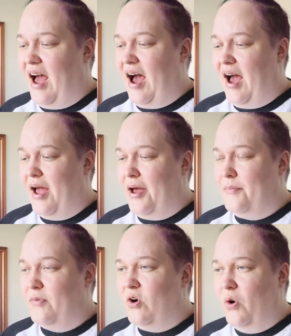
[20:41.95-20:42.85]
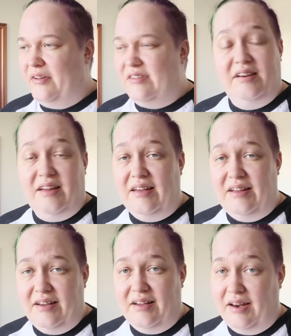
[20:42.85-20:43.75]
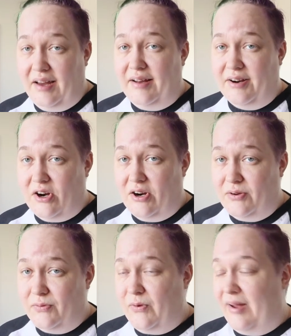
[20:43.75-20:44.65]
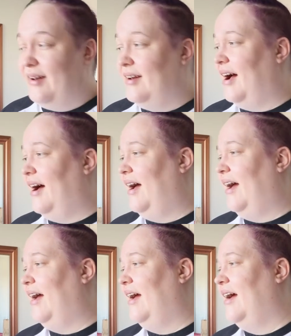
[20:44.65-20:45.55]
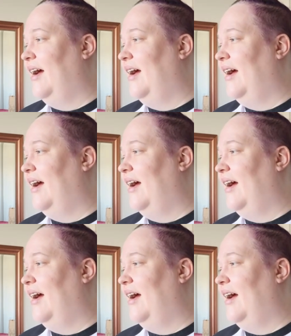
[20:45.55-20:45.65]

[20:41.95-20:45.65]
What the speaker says: I am going to need later when I